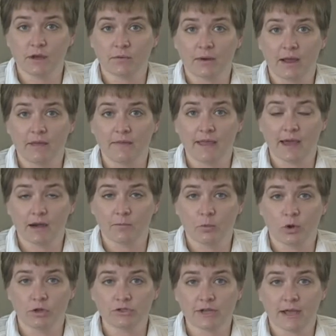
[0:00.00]
around the Adam
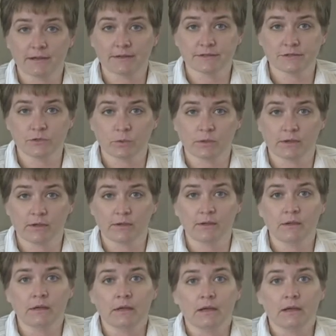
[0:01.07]
Walsh Act and SORNA.